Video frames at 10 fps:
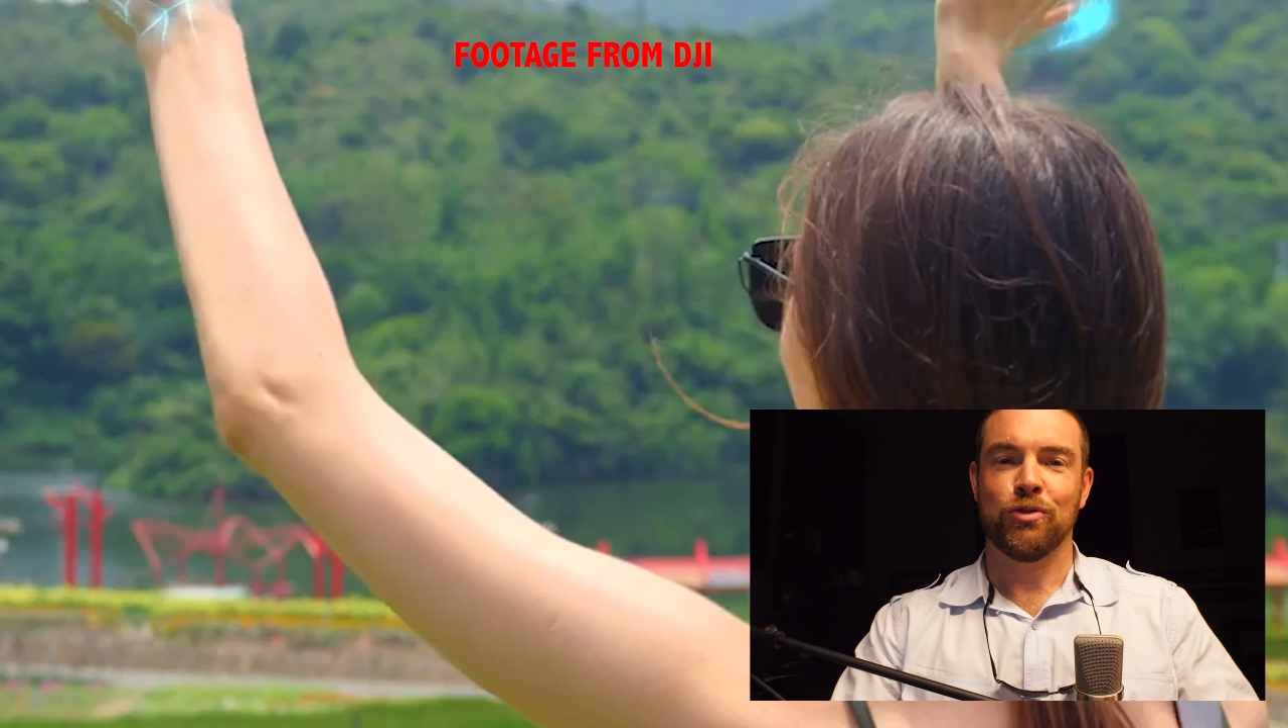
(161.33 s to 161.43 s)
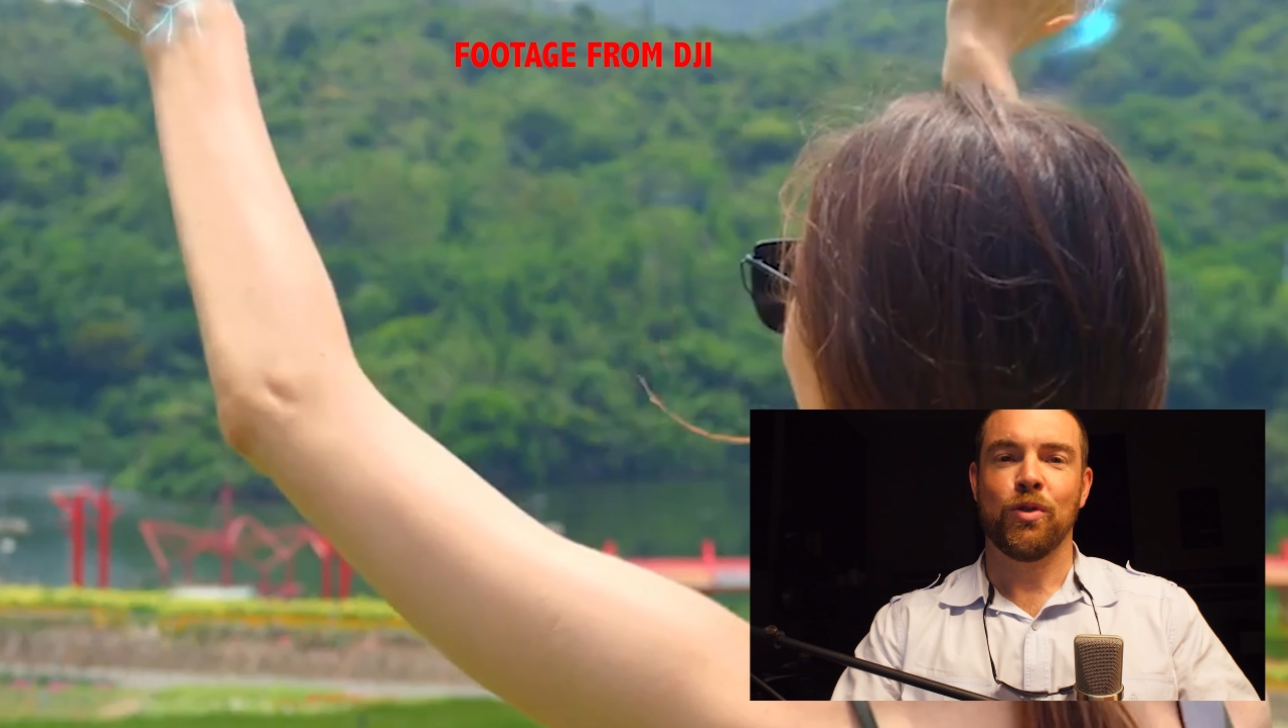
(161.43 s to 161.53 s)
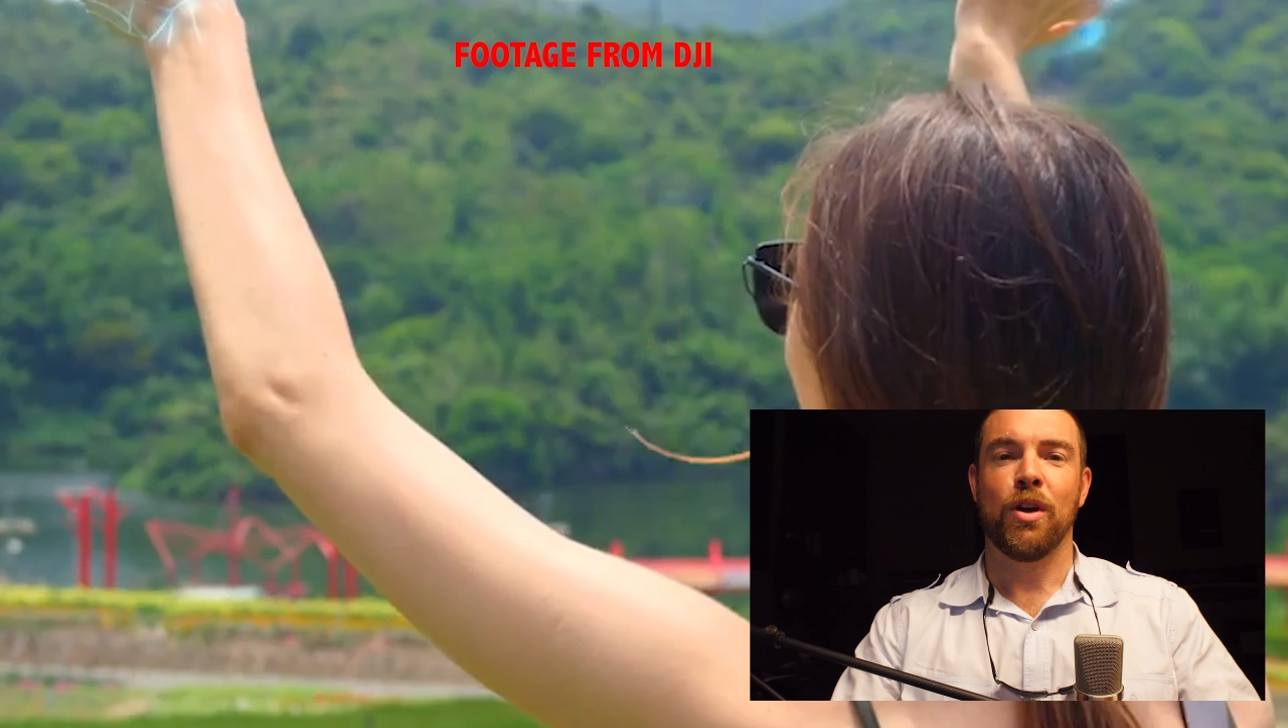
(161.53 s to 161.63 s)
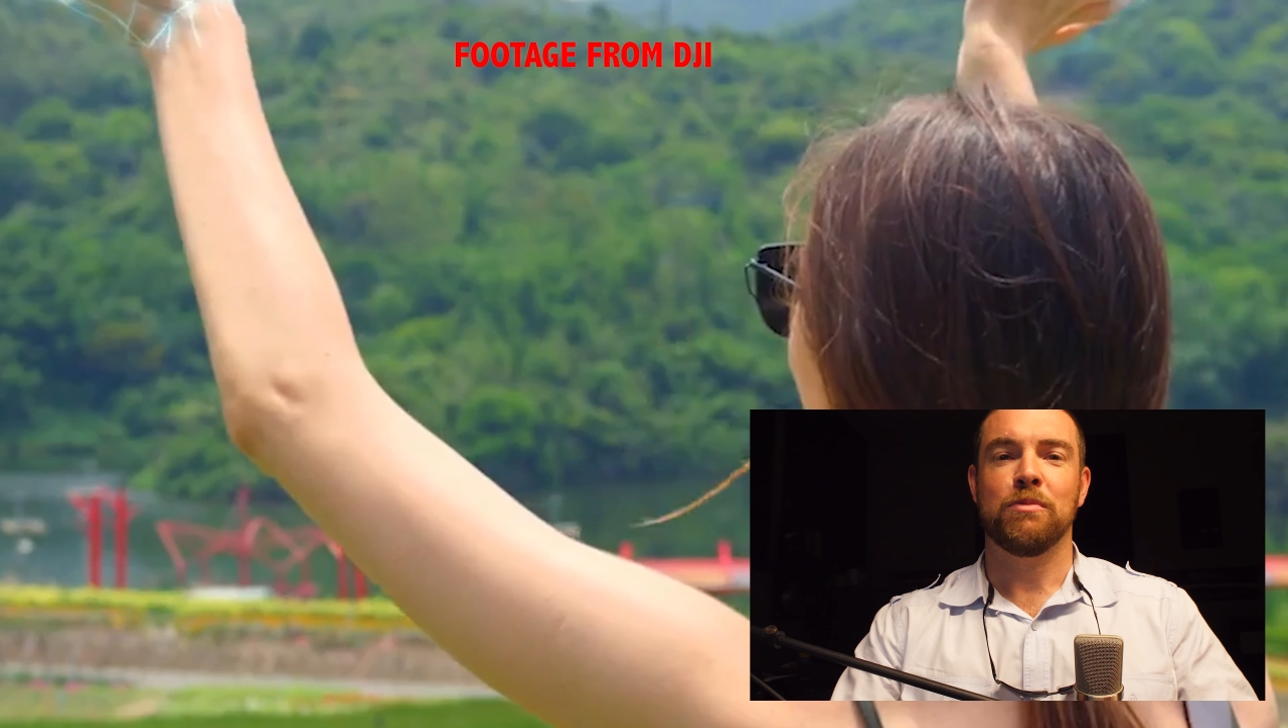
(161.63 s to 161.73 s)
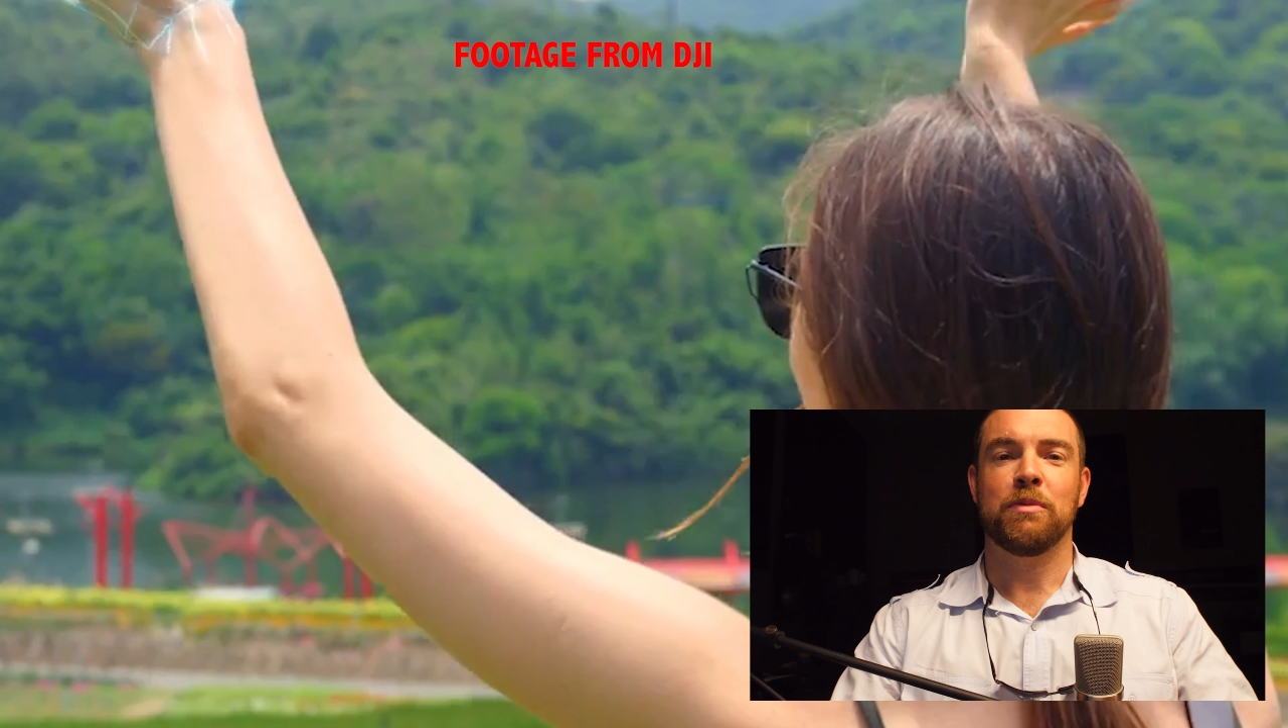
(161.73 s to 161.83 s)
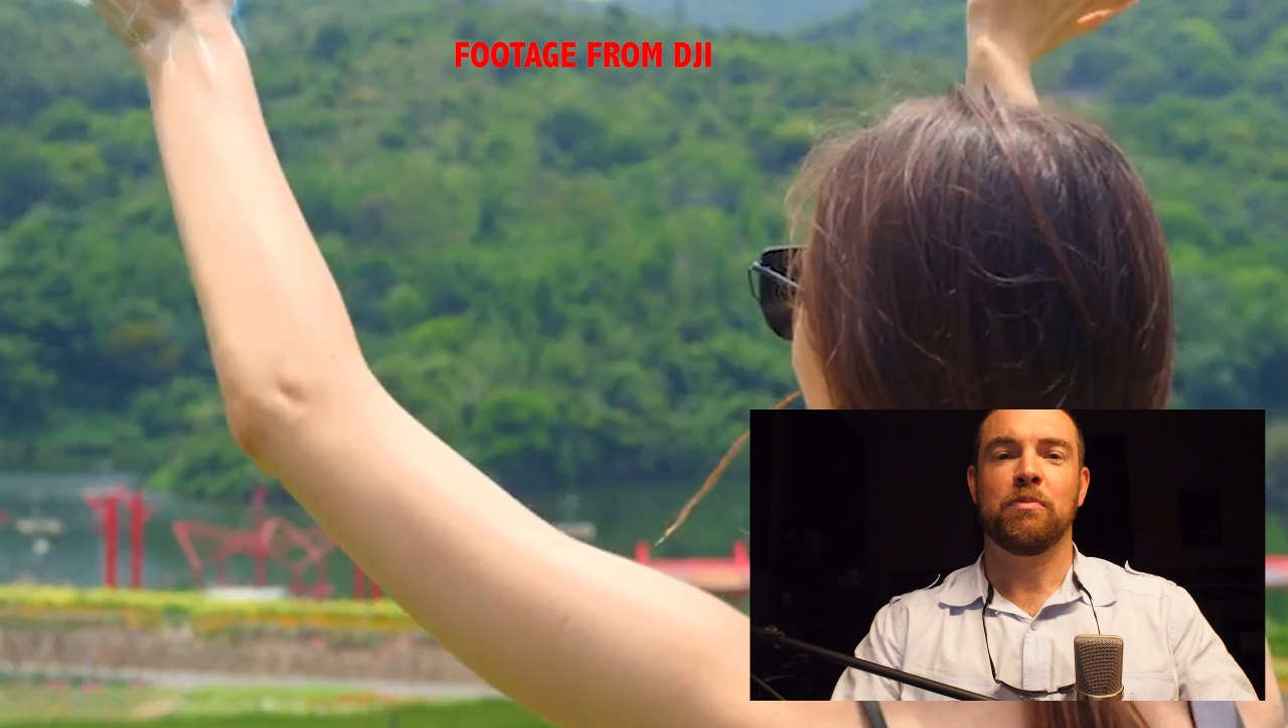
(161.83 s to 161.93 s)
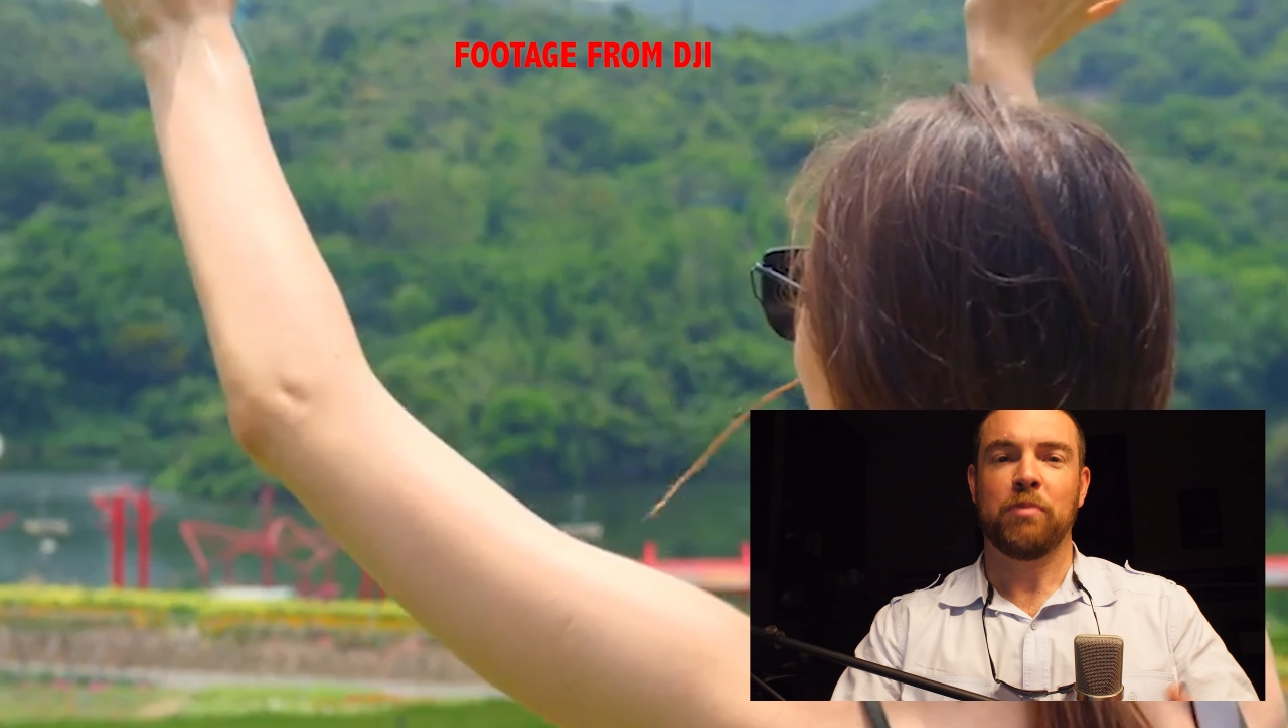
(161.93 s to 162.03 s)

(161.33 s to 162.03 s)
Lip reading: drone with